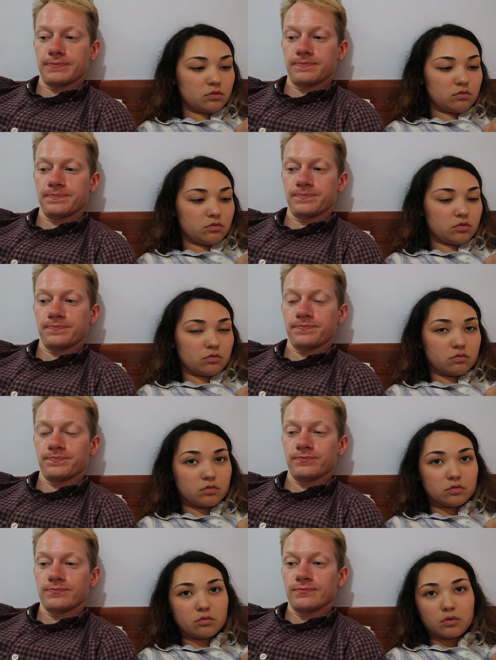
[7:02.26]
Speaker 1: No, no,
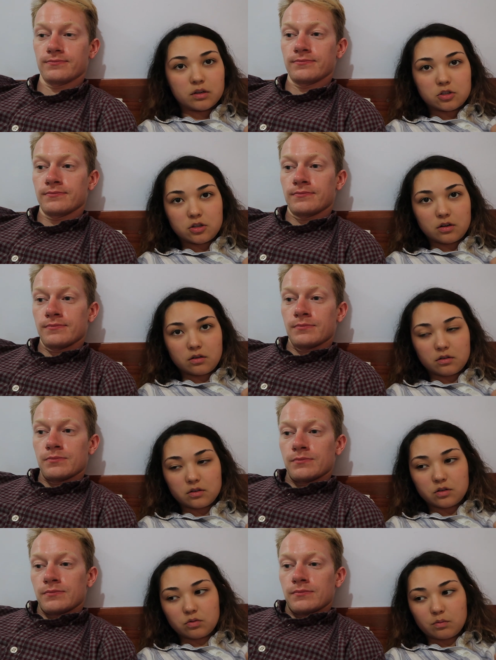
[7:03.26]
we share
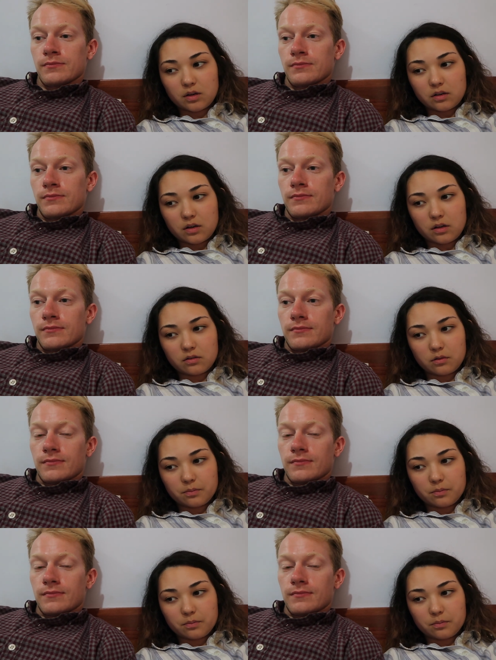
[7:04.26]
twin bed together.